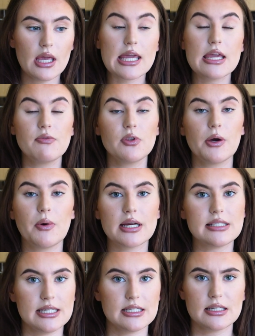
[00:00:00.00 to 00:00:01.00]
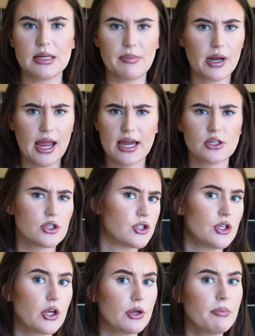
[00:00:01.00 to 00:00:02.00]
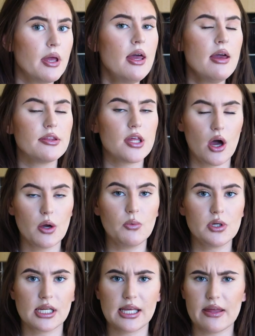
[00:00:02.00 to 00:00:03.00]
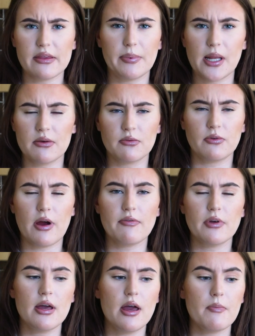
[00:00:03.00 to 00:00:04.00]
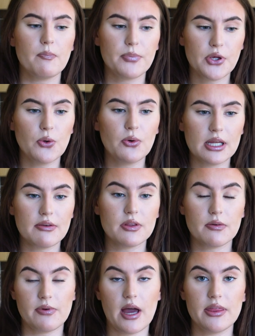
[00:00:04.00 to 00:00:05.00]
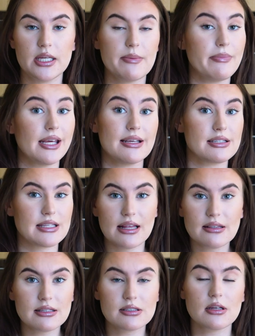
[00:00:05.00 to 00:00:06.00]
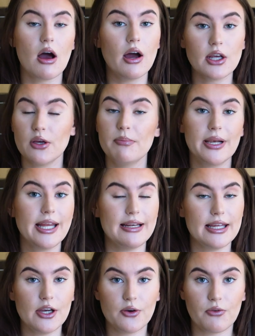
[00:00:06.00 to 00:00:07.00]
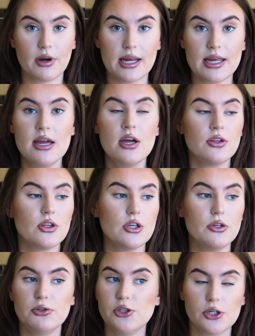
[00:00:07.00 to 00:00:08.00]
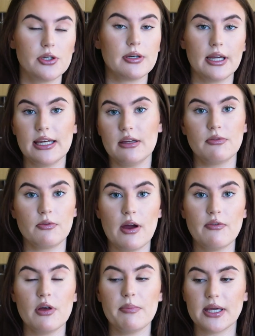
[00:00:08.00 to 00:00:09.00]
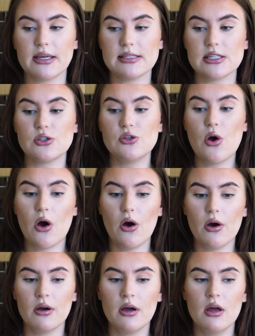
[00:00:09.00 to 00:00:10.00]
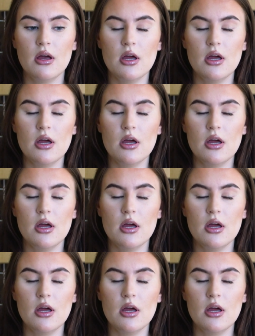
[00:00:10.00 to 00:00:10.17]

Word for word: even though I did in my head assume that I wouldn't get the plan forever, purely for the fact that it makes sense. I completely agree that you shouldn't get it forever, because it's not,